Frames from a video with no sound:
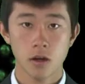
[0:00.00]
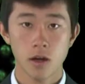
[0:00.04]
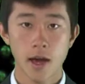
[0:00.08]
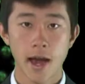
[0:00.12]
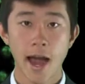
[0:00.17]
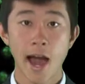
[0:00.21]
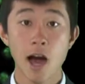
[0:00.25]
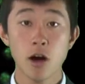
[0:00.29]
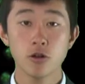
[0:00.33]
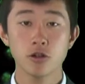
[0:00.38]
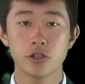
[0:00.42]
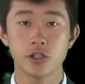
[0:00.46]

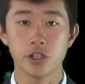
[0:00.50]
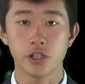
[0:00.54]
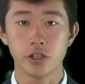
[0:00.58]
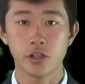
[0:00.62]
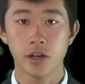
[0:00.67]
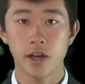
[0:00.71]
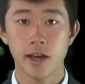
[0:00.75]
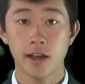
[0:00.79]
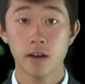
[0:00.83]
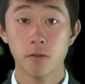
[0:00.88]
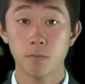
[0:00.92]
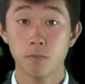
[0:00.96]

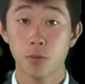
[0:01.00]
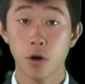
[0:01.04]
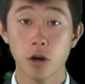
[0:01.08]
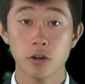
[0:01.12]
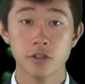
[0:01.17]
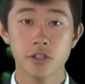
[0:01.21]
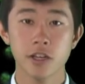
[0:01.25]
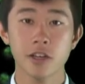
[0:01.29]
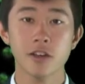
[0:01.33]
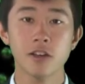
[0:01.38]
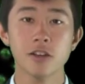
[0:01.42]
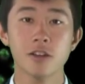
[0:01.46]
Algae, and in
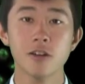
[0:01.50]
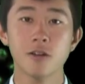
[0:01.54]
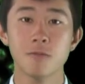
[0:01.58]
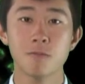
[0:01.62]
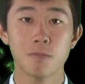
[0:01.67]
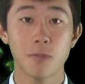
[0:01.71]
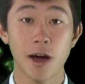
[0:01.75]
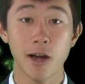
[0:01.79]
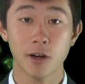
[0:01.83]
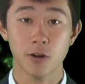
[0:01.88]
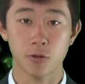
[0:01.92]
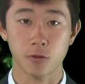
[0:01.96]
particular
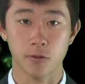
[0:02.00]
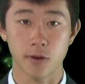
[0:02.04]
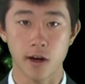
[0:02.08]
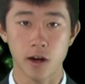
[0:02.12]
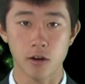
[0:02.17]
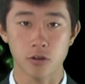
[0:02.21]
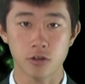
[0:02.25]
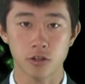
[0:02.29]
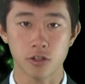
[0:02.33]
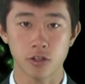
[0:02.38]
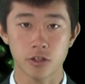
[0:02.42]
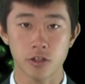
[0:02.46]

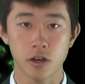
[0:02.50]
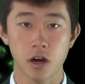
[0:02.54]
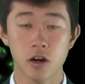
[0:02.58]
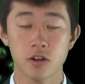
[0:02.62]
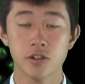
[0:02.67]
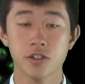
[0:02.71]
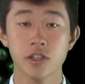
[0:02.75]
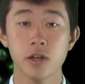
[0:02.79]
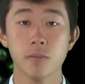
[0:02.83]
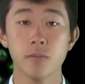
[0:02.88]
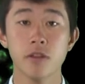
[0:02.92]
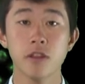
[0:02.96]
microalgae, are
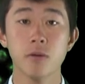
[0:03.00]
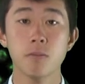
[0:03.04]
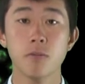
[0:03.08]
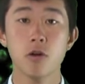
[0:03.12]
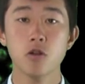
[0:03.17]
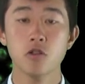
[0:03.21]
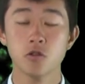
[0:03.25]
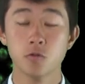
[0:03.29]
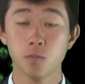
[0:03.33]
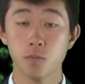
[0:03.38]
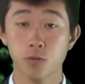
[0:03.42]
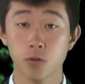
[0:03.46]
some of the
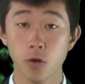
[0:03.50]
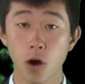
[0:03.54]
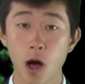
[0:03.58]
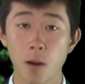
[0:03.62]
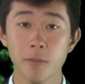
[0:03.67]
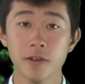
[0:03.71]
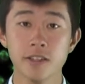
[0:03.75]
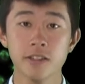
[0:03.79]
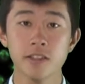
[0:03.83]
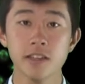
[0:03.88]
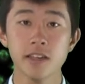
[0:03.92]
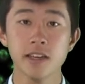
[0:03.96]
most
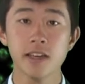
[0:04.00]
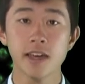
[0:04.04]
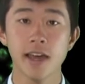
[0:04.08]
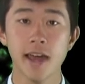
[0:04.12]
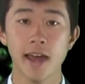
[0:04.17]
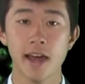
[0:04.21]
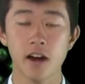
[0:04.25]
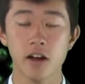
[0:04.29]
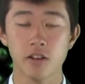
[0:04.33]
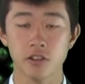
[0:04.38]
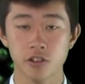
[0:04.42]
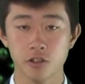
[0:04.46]
promising
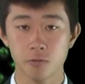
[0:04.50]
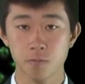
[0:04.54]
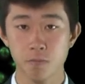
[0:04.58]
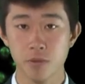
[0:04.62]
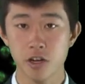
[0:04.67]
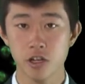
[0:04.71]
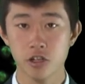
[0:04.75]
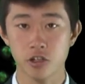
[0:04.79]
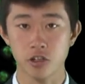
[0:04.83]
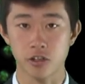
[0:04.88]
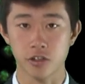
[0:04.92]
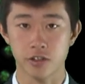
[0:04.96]
and
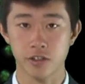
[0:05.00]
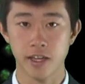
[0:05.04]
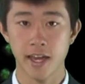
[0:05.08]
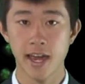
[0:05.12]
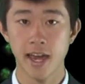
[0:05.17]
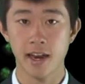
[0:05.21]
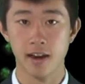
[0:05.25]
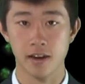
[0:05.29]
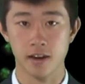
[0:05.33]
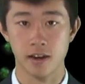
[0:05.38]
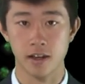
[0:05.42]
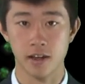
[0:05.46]
auspicious
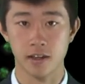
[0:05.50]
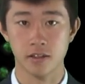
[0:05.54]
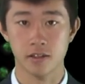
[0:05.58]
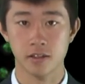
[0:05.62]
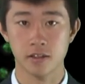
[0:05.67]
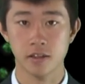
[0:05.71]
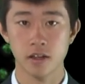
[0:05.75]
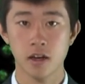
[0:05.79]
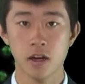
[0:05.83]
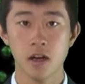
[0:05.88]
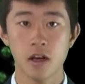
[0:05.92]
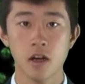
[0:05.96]

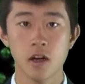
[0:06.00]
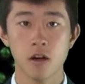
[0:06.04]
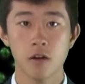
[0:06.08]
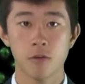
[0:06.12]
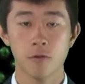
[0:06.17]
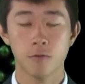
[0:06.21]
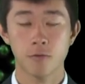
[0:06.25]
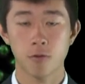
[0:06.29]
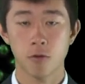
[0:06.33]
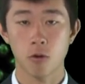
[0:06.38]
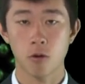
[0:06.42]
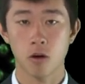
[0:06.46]
candidates
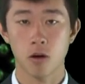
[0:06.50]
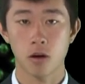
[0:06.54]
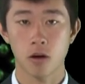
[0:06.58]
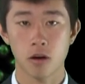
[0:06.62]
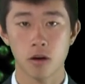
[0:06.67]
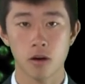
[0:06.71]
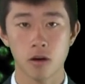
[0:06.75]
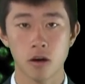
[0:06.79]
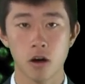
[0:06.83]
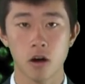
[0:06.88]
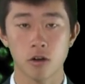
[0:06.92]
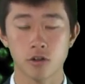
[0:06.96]

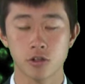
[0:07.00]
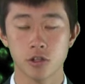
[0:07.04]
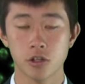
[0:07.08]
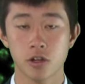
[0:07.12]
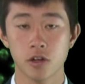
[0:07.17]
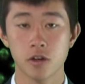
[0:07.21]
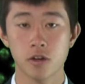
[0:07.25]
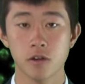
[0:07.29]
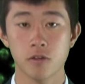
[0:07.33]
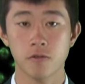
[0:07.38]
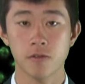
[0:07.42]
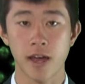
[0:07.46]
for
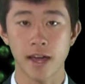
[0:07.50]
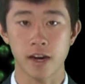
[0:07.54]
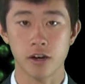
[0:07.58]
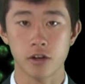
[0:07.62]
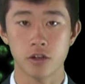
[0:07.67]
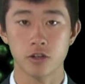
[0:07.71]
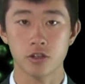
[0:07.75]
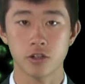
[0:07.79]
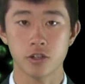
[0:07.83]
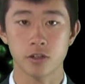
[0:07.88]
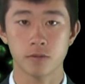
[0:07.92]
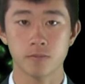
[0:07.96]
alternative
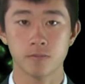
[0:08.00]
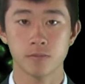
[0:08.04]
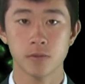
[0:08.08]
energy.